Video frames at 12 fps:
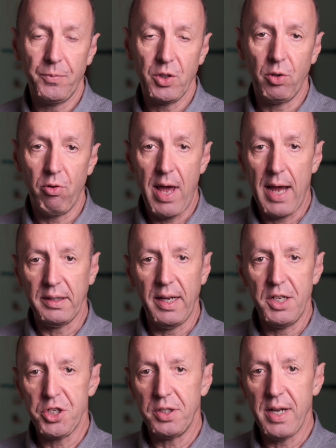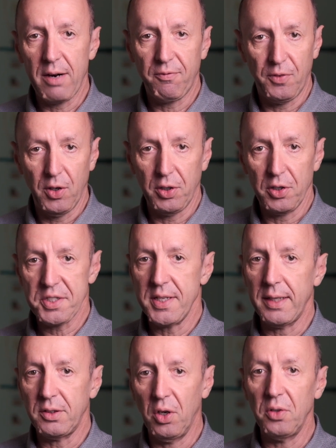to create HDR photos
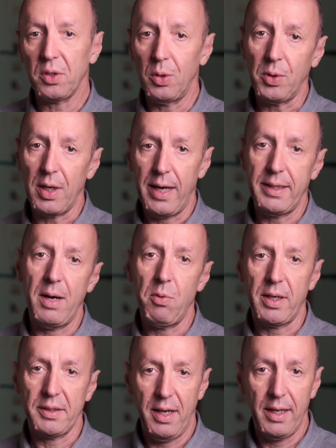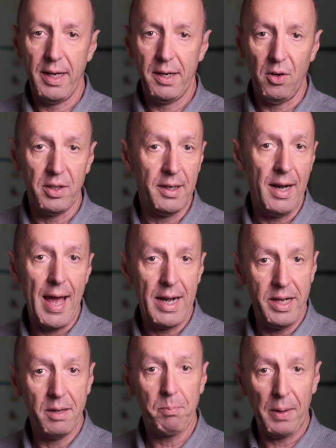that don't look like they were taken on an
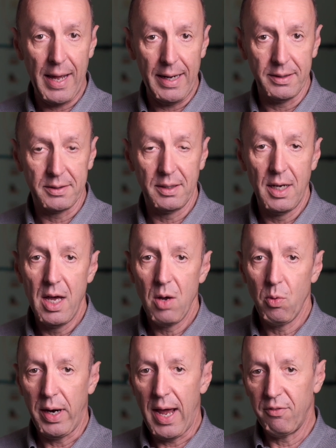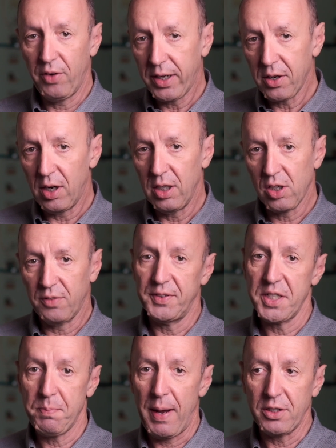alien planet, where every color of the
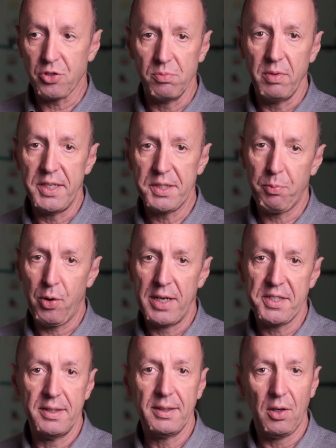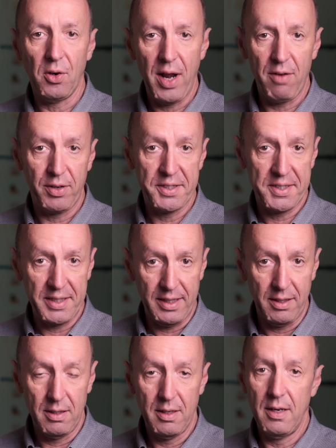spectrum is present on every scene,
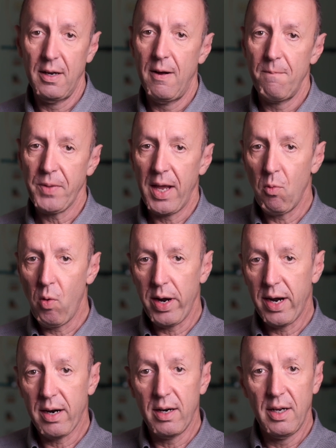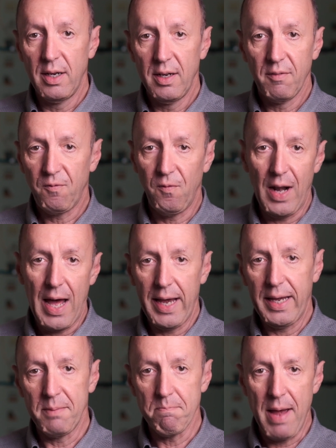and where
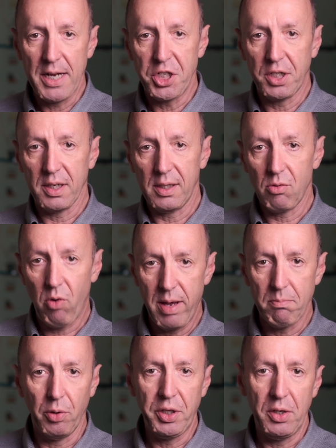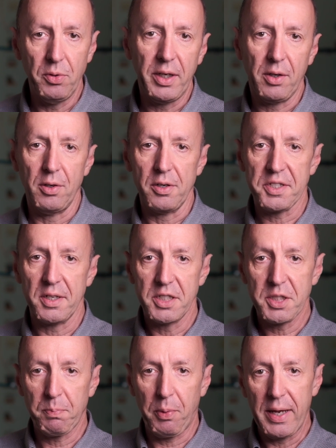flying magical rainbow unicorns
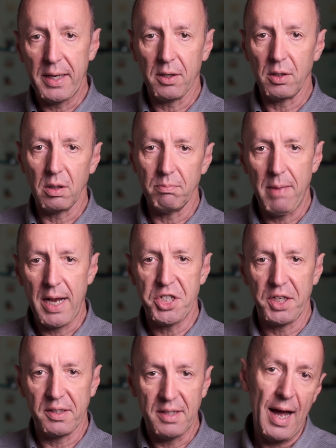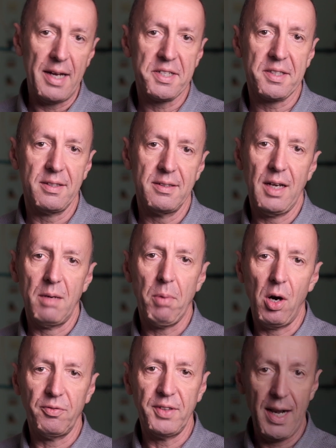sprinkle magic dust above the